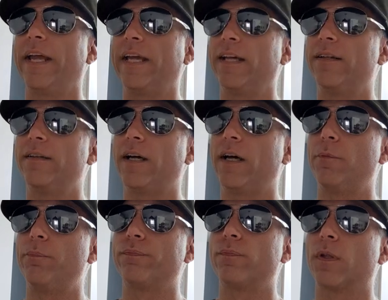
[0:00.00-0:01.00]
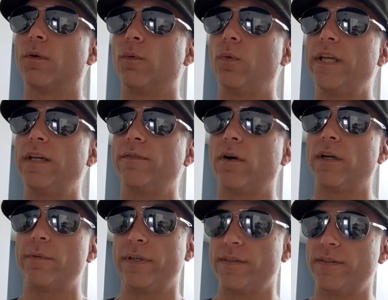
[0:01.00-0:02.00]
And um, we have
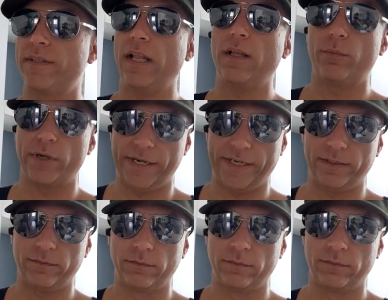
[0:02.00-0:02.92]
already been celebrating